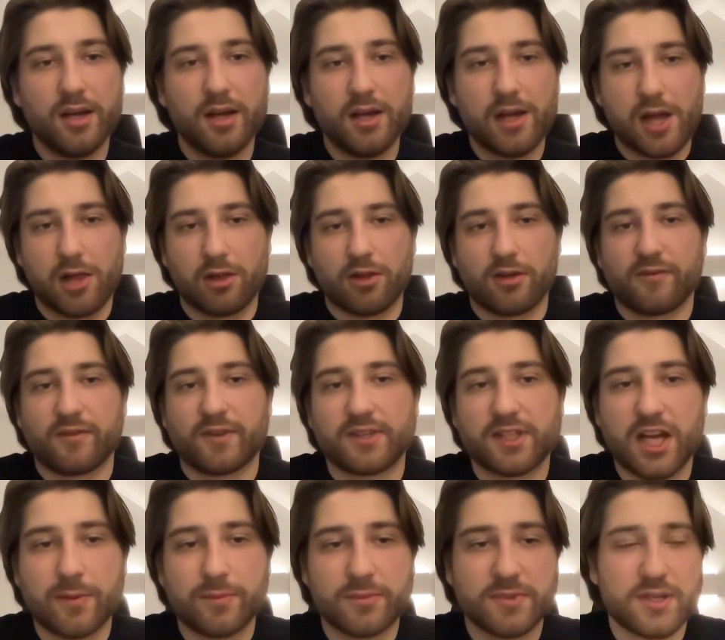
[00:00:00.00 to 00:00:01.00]
a lot of the
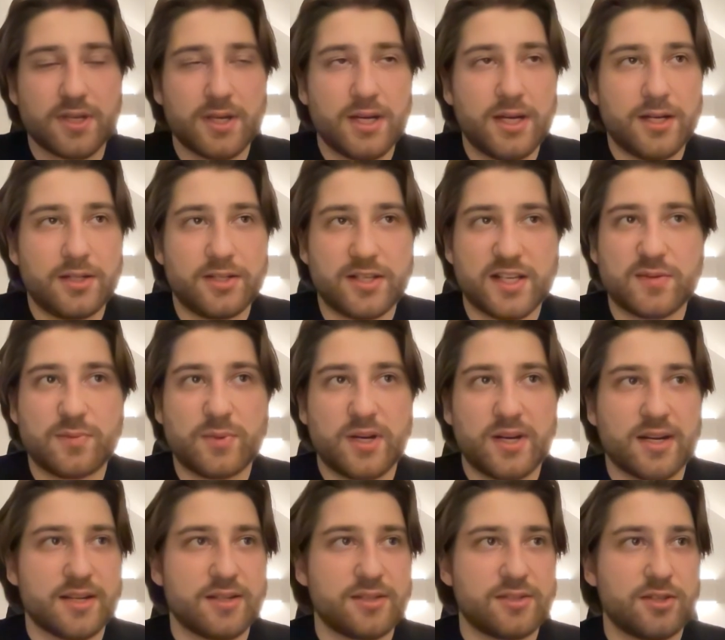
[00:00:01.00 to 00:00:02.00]
times, just
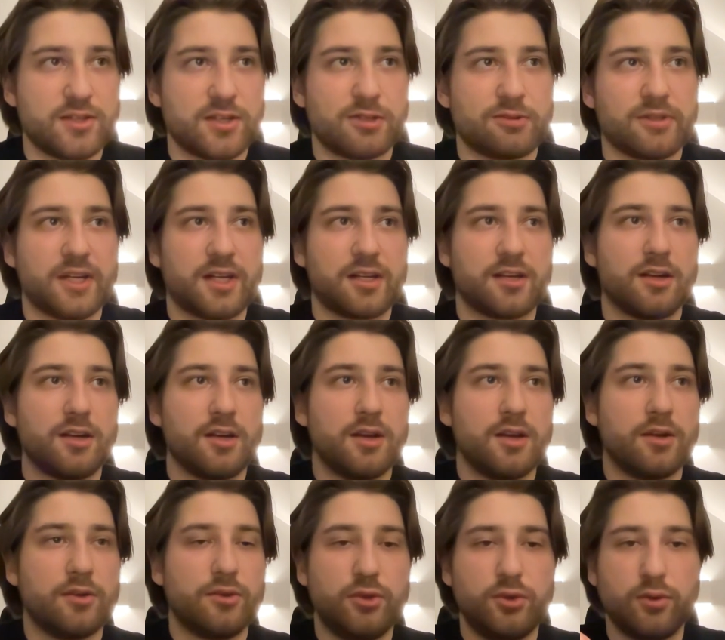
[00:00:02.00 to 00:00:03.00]
because like
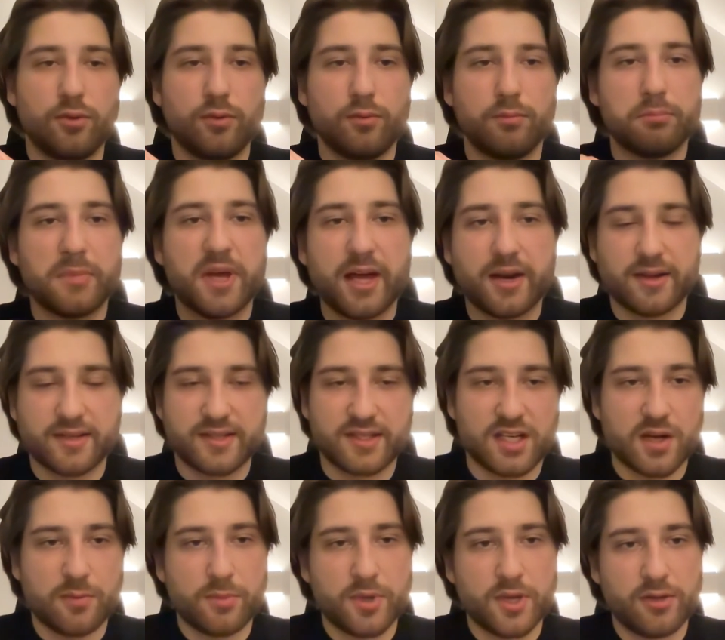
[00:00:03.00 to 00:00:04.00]
new metas
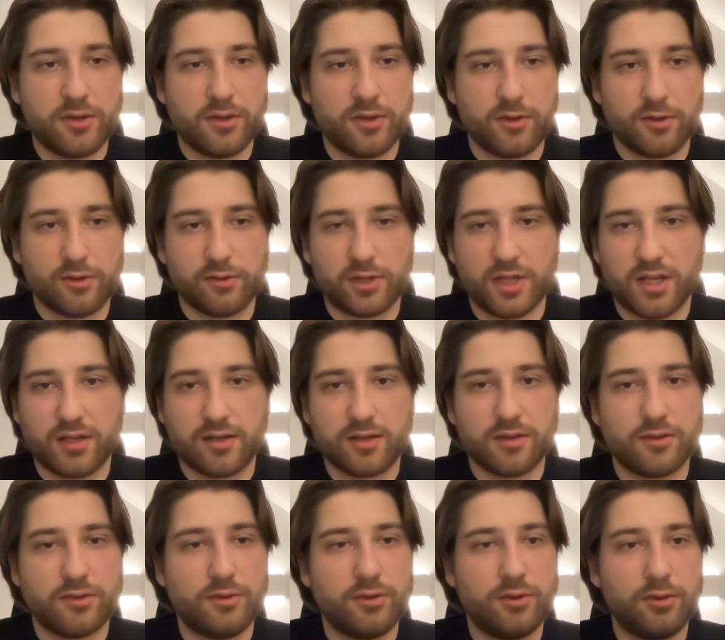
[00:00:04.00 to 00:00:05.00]
come in, like
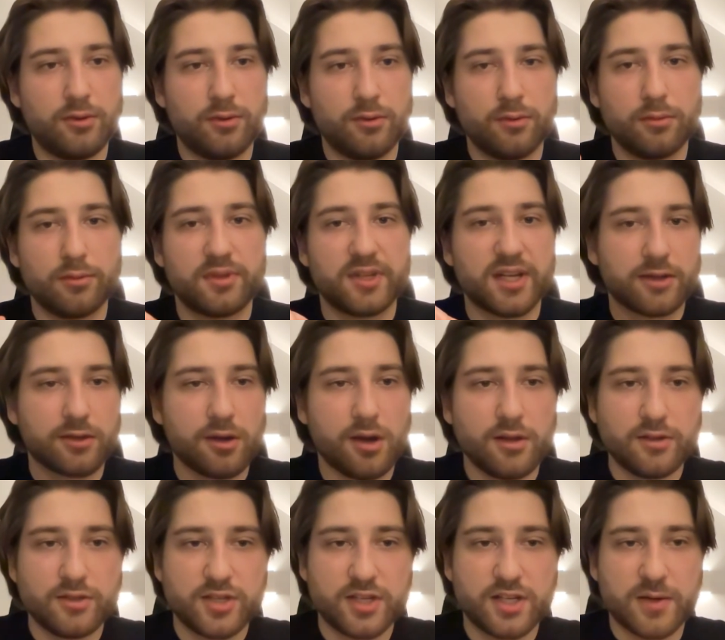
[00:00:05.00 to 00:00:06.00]
new
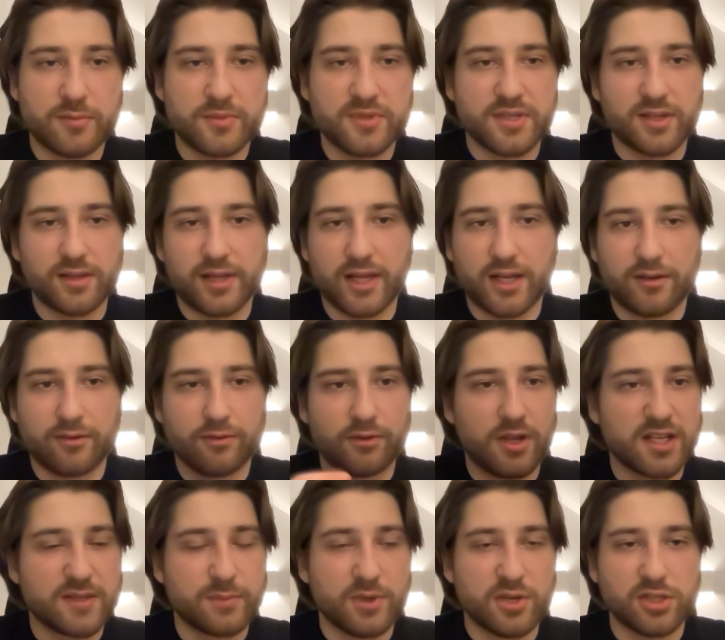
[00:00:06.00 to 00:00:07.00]
technology comes in, like
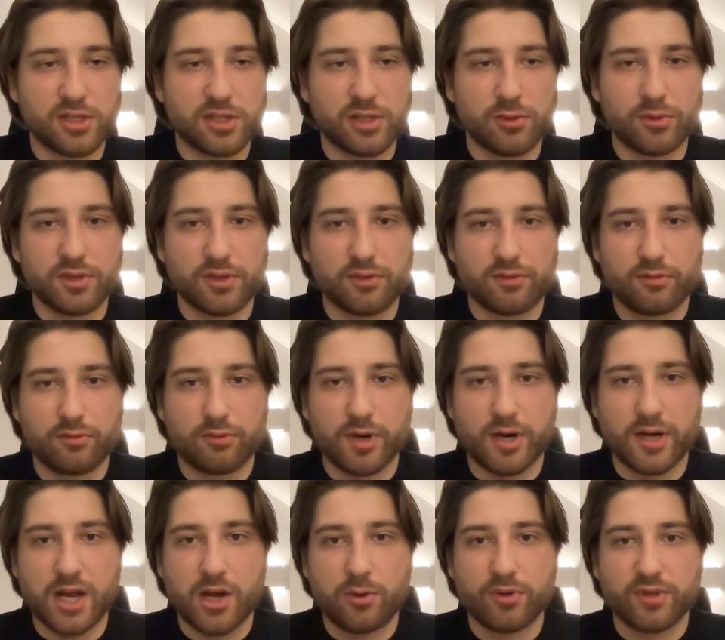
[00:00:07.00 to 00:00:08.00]
especially with right
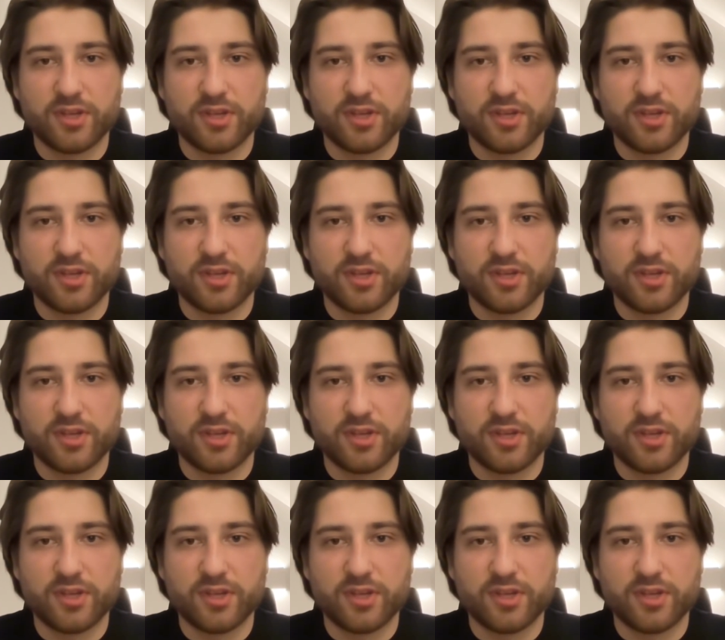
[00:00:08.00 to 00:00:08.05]
now with